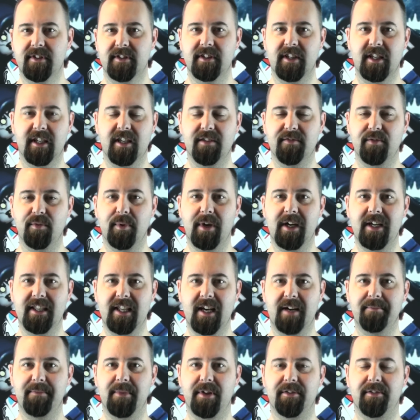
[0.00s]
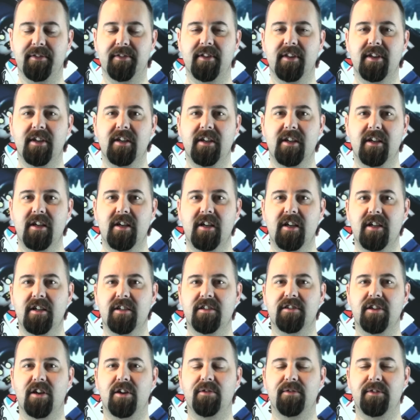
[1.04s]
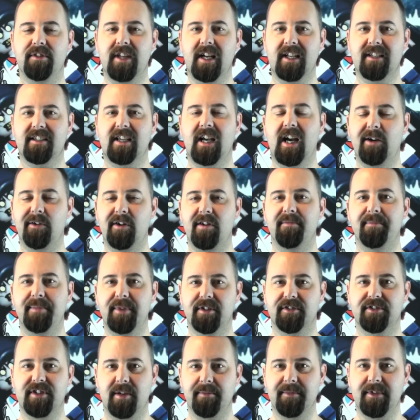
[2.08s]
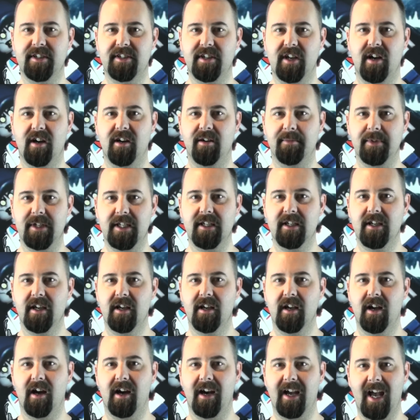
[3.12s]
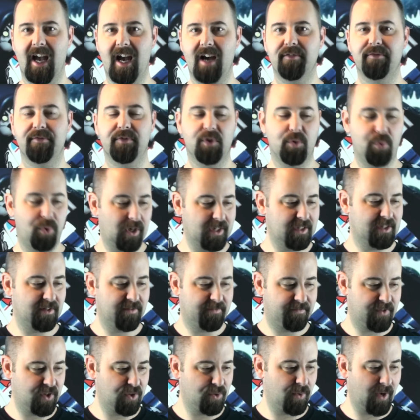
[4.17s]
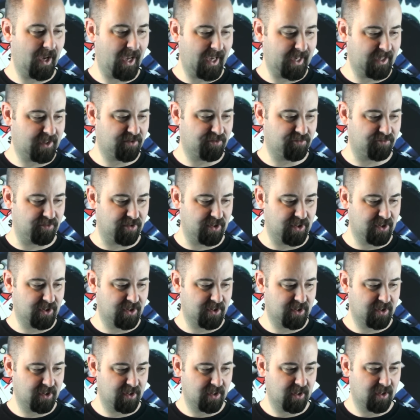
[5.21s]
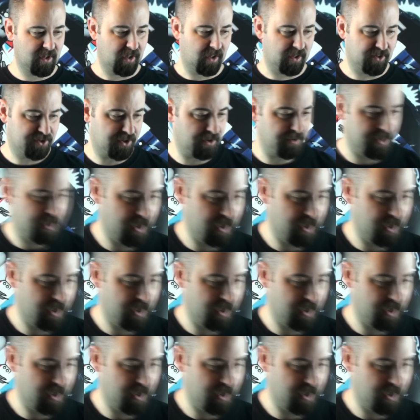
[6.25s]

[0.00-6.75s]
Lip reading: they give away that month. So that's how I've built up this army. I have quite a few extras. I'll show you